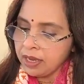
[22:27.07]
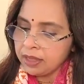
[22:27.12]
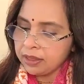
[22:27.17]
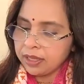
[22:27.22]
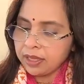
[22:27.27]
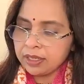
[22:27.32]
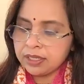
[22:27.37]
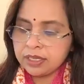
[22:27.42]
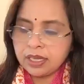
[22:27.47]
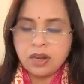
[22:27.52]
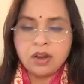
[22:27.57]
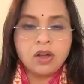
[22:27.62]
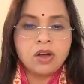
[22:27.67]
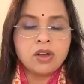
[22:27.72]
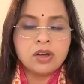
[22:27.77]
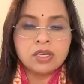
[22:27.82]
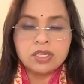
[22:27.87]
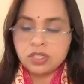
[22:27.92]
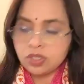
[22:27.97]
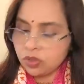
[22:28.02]
There is a
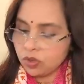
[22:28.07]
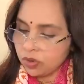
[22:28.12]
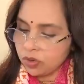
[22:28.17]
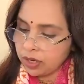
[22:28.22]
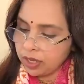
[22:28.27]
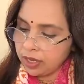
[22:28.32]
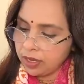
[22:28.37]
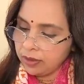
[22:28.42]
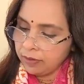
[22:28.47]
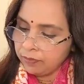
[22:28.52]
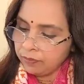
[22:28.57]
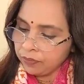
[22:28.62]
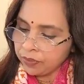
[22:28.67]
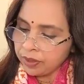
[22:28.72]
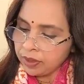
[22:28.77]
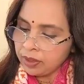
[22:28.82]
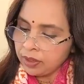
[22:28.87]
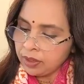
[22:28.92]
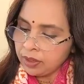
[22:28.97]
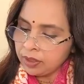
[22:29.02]
long story
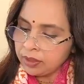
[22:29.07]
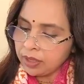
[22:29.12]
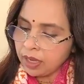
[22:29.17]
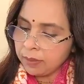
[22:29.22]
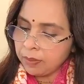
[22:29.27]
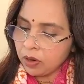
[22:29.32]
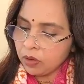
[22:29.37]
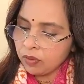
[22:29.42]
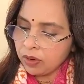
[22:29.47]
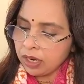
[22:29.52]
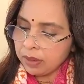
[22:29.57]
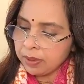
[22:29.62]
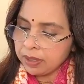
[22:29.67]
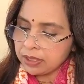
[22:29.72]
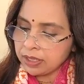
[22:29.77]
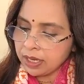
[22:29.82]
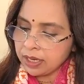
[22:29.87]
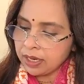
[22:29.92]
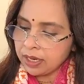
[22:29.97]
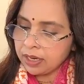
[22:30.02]
about
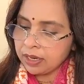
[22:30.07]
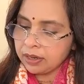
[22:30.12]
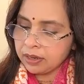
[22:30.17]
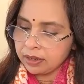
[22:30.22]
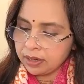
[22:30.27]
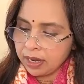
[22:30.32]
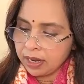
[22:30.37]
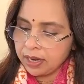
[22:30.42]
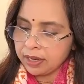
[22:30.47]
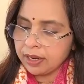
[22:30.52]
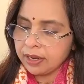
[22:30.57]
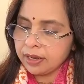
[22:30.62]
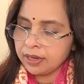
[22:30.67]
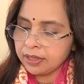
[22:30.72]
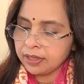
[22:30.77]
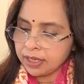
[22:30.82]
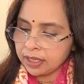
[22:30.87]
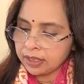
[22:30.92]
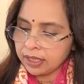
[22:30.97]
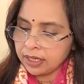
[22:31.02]
Vallabhacharya narrated in
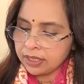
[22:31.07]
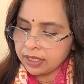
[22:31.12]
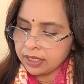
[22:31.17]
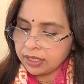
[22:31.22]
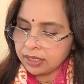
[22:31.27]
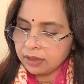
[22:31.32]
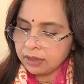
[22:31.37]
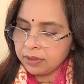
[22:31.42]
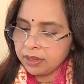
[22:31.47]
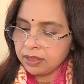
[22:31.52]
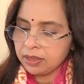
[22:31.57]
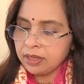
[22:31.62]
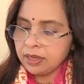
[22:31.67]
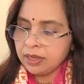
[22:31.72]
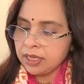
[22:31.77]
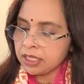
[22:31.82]
Chaitanya Charitamrita,